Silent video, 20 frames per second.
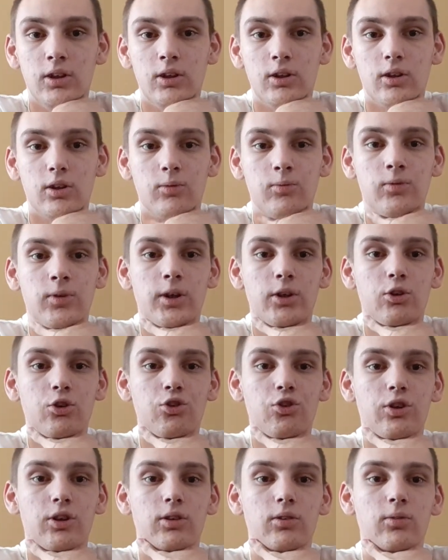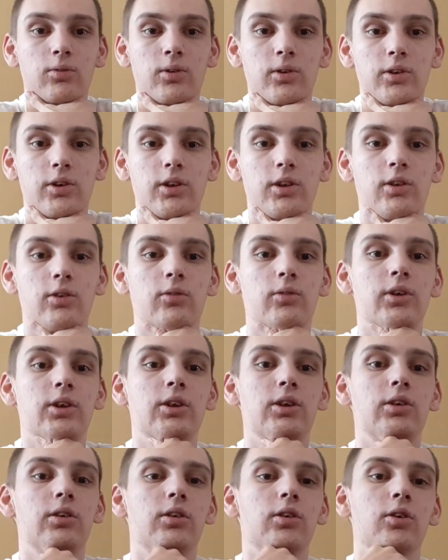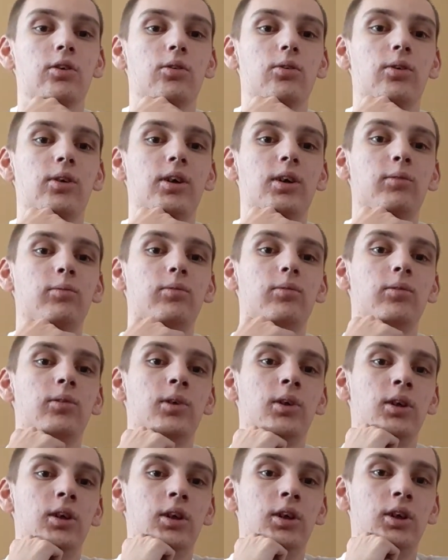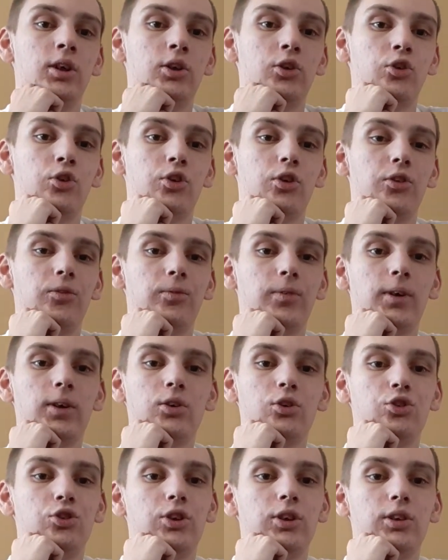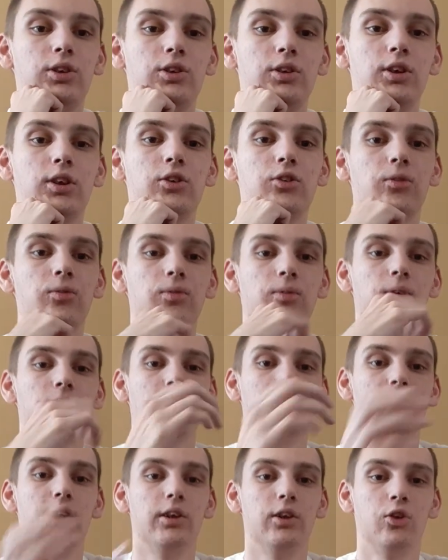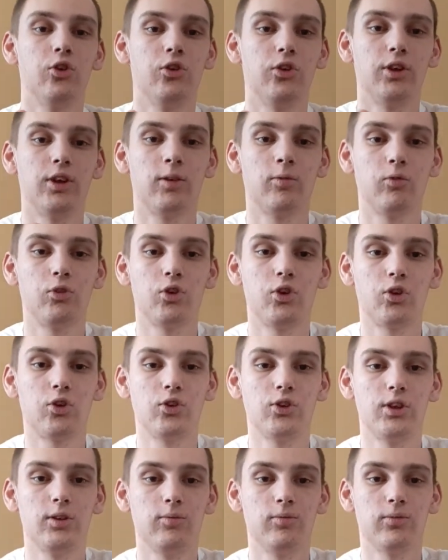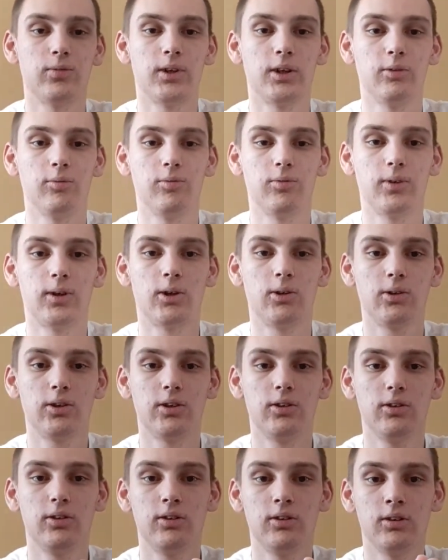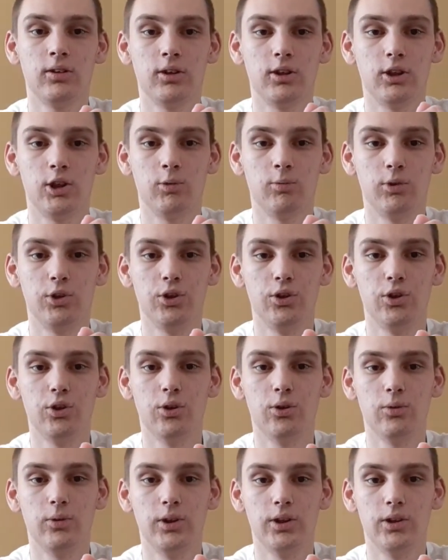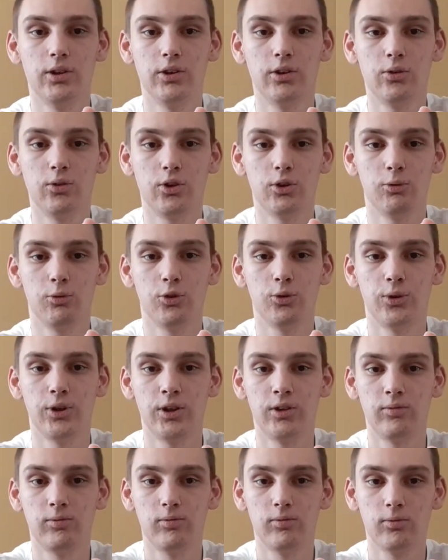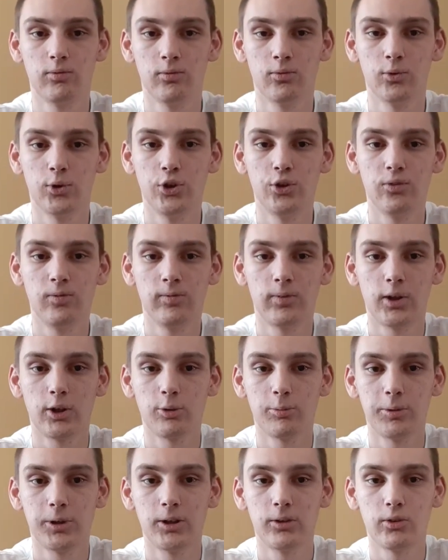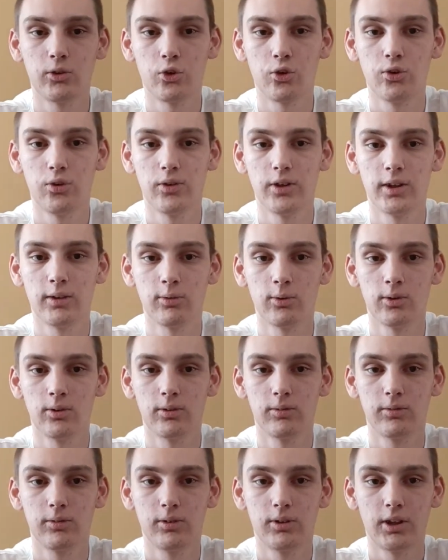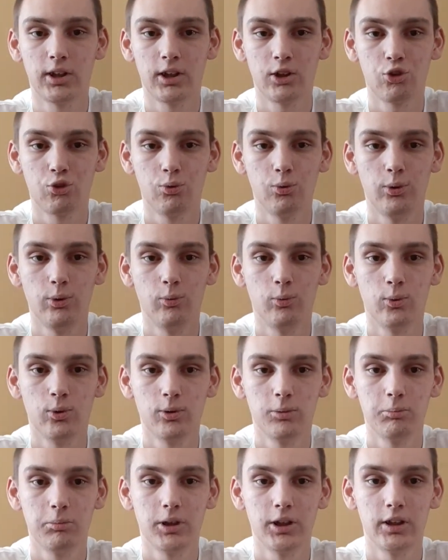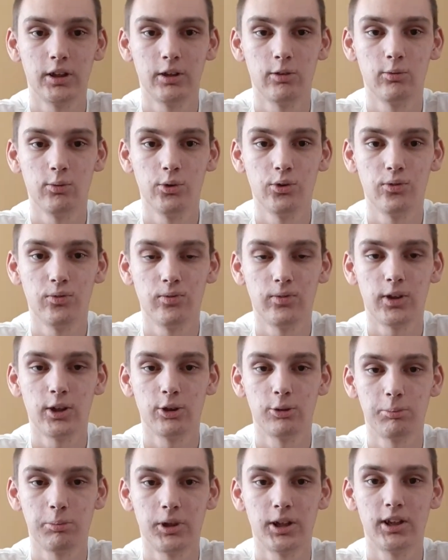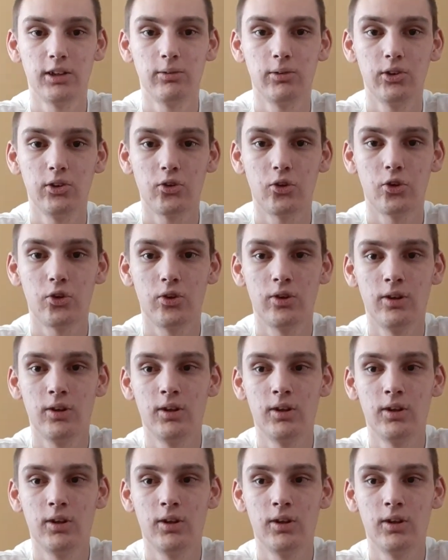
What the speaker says: a fighter jet or an airline aircraft. So the fighter jet you get to fly is an F-16 Fighting Falcon, And when you go in, they'll give you a real fighter pilot suit that were actually worn by real fighter pilots.